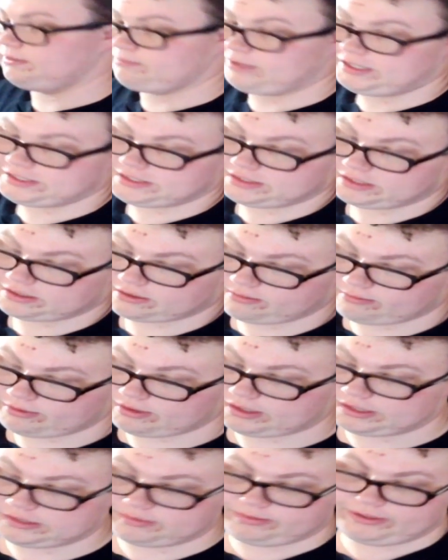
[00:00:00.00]
best
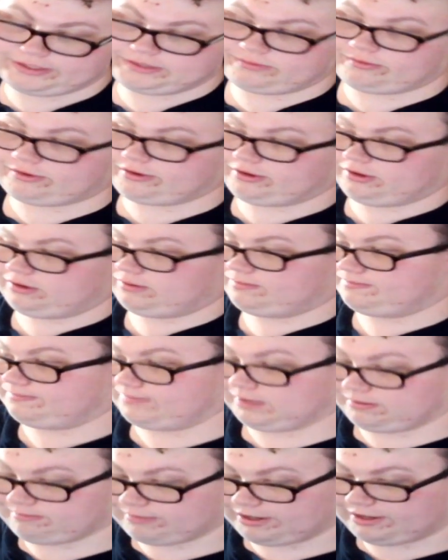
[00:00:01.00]
Nicobolas Planeswalker,
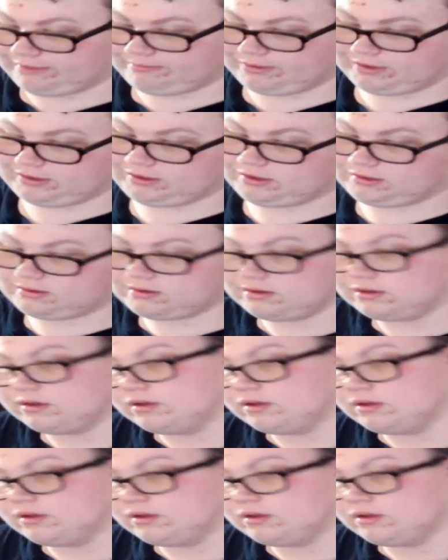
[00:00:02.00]
in my opinion.